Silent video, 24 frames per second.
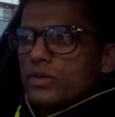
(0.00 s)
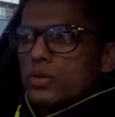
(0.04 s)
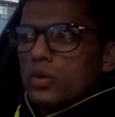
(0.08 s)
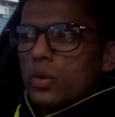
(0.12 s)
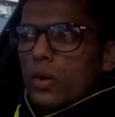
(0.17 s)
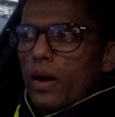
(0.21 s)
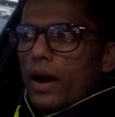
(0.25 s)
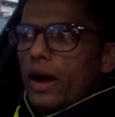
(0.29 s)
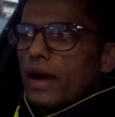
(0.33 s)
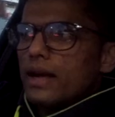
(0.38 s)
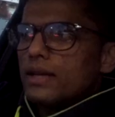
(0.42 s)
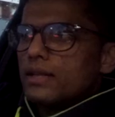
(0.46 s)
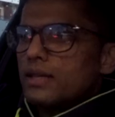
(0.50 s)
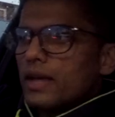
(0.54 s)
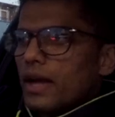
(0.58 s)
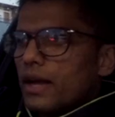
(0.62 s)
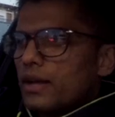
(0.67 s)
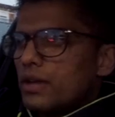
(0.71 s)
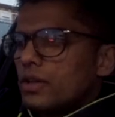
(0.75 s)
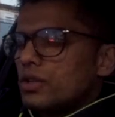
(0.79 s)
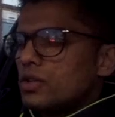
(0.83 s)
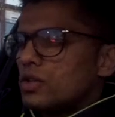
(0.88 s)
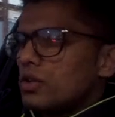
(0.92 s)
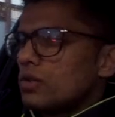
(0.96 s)
Twice I
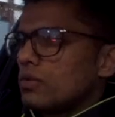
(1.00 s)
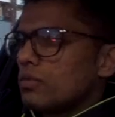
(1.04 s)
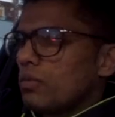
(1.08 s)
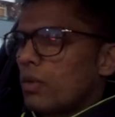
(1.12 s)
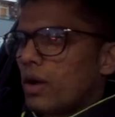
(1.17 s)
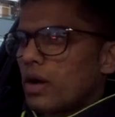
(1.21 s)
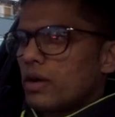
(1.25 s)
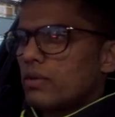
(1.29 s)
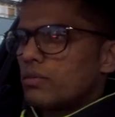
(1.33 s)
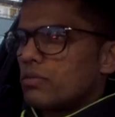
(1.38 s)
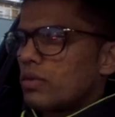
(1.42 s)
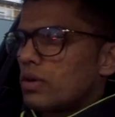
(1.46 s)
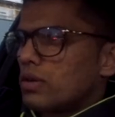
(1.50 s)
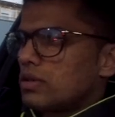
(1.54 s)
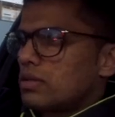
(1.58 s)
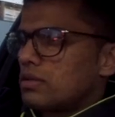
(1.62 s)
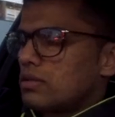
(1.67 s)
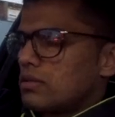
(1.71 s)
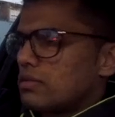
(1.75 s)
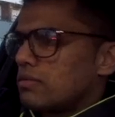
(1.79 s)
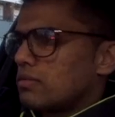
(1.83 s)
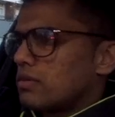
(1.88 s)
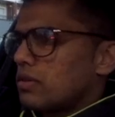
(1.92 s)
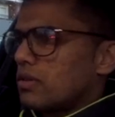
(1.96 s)
had issues. One
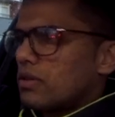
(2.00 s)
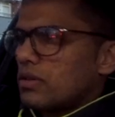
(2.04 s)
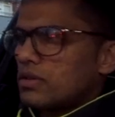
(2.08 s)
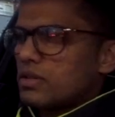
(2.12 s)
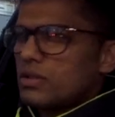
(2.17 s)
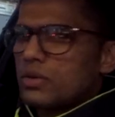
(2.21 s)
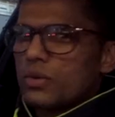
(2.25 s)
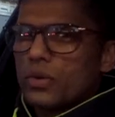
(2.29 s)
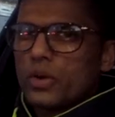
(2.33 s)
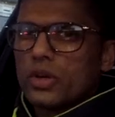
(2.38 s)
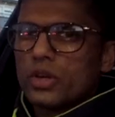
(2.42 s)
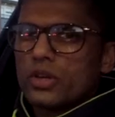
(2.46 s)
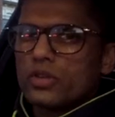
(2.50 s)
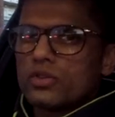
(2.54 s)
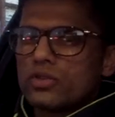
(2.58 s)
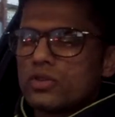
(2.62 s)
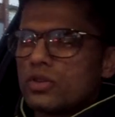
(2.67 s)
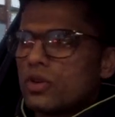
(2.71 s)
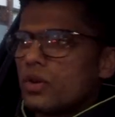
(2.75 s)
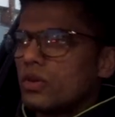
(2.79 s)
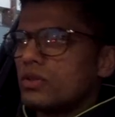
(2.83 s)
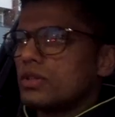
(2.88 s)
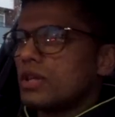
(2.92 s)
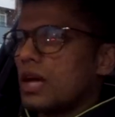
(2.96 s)
was because during the
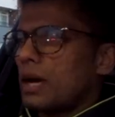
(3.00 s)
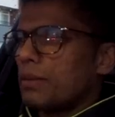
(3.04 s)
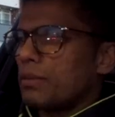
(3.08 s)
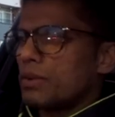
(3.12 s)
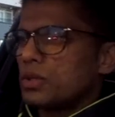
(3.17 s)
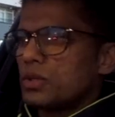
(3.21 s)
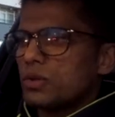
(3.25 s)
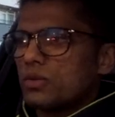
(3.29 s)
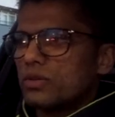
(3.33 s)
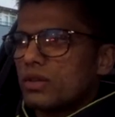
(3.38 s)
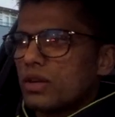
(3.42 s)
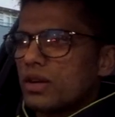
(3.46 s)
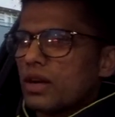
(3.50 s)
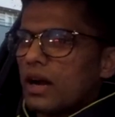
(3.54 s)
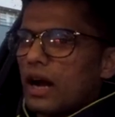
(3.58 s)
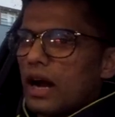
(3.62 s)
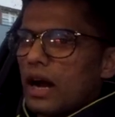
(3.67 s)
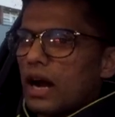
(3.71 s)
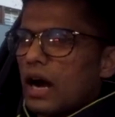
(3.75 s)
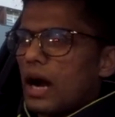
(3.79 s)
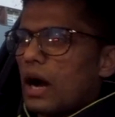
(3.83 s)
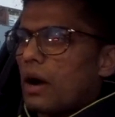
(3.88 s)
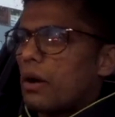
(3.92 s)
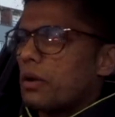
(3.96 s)
snow time I took the
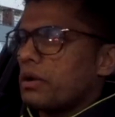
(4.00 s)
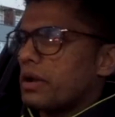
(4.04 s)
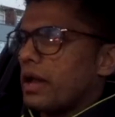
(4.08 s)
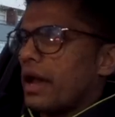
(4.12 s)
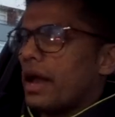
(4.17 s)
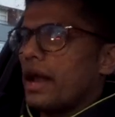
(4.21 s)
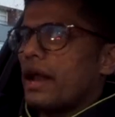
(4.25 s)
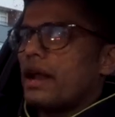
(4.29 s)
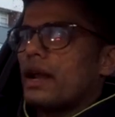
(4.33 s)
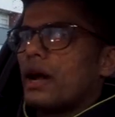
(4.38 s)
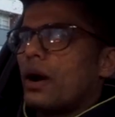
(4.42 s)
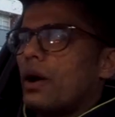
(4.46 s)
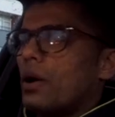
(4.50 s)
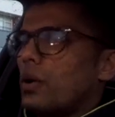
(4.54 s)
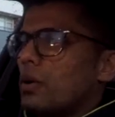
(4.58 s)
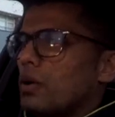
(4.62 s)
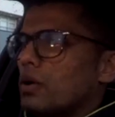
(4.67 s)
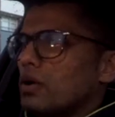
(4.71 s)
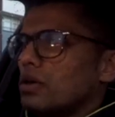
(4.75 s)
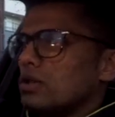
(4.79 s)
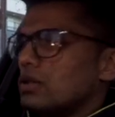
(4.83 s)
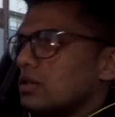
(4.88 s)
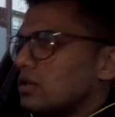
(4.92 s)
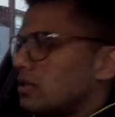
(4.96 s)
car out and I
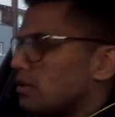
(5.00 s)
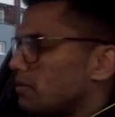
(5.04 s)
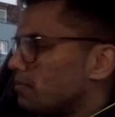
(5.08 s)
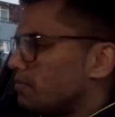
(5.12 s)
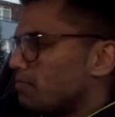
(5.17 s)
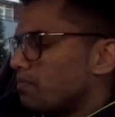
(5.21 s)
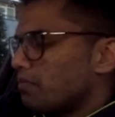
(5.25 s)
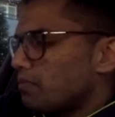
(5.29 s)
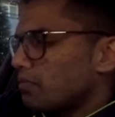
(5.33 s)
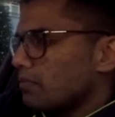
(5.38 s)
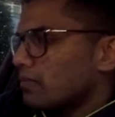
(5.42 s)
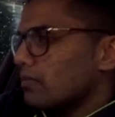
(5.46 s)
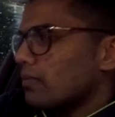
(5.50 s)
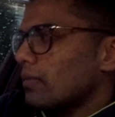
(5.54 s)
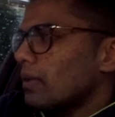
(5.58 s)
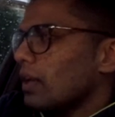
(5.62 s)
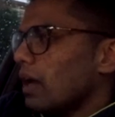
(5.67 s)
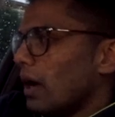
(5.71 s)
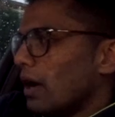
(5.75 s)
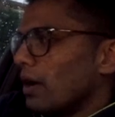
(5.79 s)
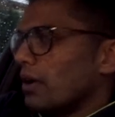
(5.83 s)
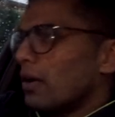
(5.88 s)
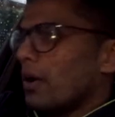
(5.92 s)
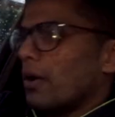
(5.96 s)
was
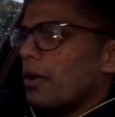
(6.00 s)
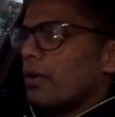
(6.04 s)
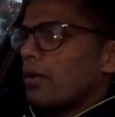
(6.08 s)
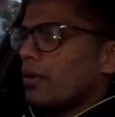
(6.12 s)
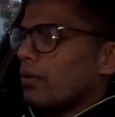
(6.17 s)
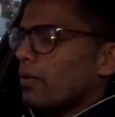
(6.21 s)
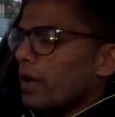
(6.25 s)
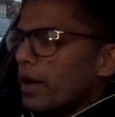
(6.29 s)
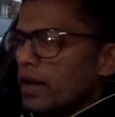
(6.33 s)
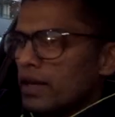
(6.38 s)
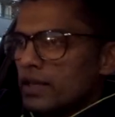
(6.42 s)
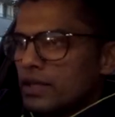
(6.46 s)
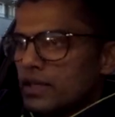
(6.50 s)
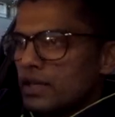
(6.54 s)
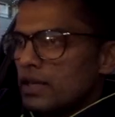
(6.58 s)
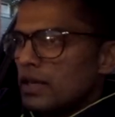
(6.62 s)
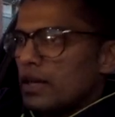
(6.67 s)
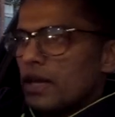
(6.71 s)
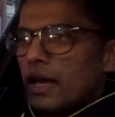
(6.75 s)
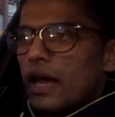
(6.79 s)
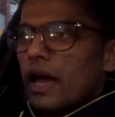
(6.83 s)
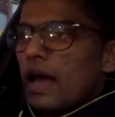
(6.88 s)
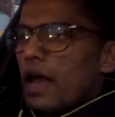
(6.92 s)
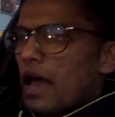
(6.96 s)
going crazy
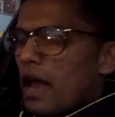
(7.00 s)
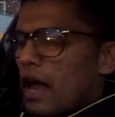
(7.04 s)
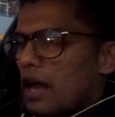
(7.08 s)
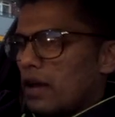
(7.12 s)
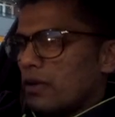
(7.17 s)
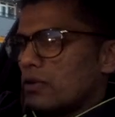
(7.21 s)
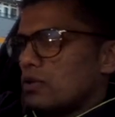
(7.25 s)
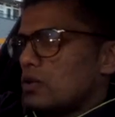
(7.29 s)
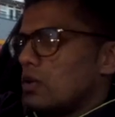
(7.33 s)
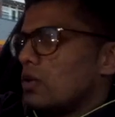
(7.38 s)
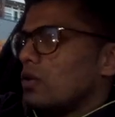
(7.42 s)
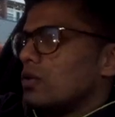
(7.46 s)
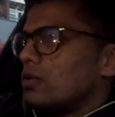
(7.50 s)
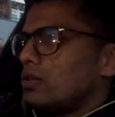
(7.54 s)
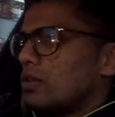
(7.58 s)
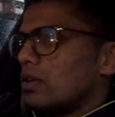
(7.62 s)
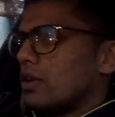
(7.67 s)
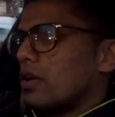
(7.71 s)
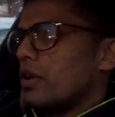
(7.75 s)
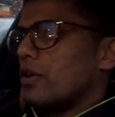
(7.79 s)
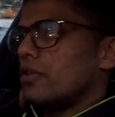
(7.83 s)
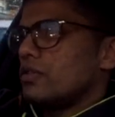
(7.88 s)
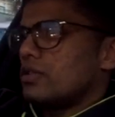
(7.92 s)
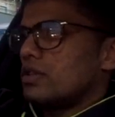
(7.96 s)
and I was losing
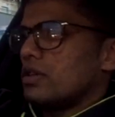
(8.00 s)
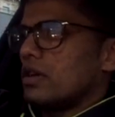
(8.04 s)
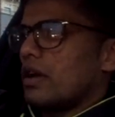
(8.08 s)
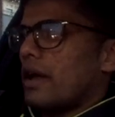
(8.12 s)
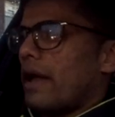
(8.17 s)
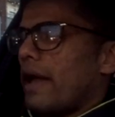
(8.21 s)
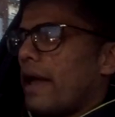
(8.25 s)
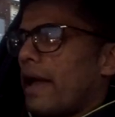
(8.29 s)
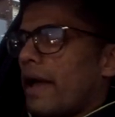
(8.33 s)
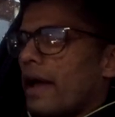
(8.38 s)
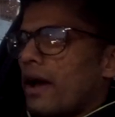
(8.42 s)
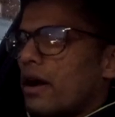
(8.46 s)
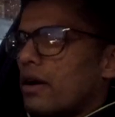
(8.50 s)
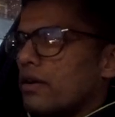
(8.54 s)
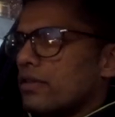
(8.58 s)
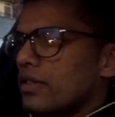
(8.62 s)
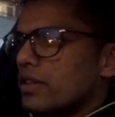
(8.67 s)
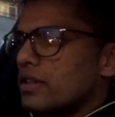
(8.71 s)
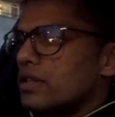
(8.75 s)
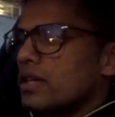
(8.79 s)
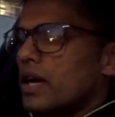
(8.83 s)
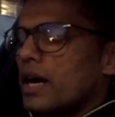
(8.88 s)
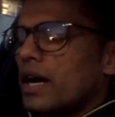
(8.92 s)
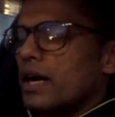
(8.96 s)
loads of air on
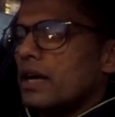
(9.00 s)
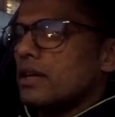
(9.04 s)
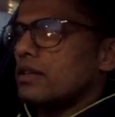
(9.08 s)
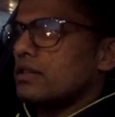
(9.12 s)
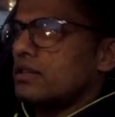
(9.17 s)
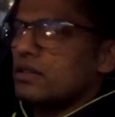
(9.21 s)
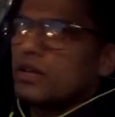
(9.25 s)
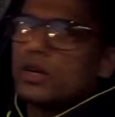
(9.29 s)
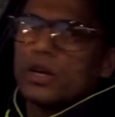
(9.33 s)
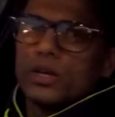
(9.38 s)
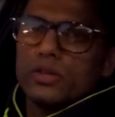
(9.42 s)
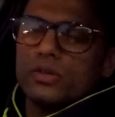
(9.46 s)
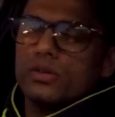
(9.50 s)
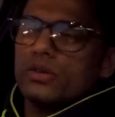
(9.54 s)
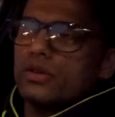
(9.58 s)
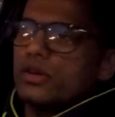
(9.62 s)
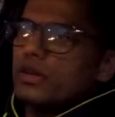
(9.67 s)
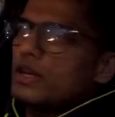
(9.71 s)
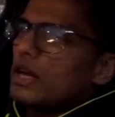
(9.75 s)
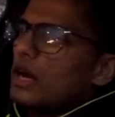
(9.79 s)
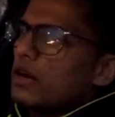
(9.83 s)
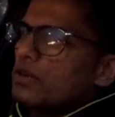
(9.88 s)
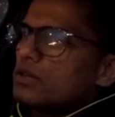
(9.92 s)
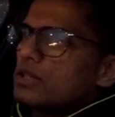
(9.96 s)
the tires. Took it
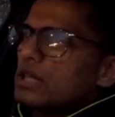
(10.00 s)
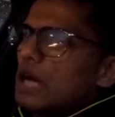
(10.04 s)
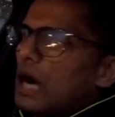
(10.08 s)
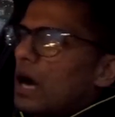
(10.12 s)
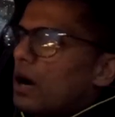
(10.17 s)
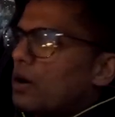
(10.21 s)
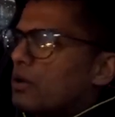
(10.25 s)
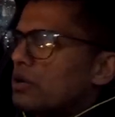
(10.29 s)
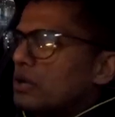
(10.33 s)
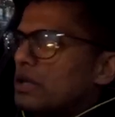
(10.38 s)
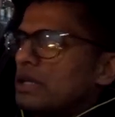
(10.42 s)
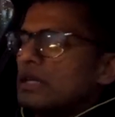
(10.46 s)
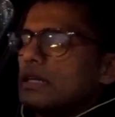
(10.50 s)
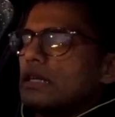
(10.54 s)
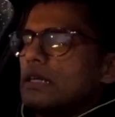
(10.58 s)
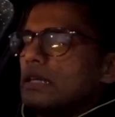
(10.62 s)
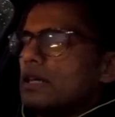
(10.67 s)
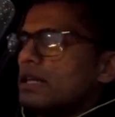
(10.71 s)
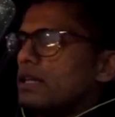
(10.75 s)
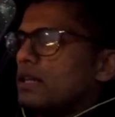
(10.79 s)
down to Audi.